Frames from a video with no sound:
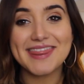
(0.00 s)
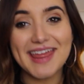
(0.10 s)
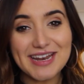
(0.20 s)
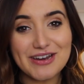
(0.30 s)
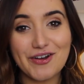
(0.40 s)

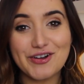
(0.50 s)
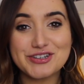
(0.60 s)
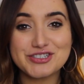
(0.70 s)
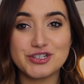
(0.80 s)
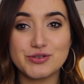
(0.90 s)
Then
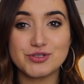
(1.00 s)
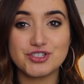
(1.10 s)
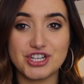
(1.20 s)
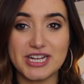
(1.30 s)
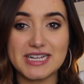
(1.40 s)
on to
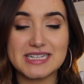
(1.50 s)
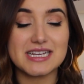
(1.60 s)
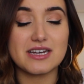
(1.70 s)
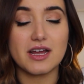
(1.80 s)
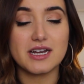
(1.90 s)

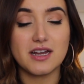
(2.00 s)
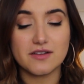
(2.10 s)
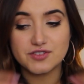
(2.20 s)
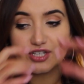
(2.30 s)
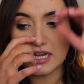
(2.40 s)
jeans, and I
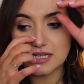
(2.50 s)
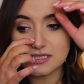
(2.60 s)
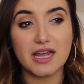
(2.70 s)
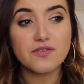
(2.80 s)
love jeans.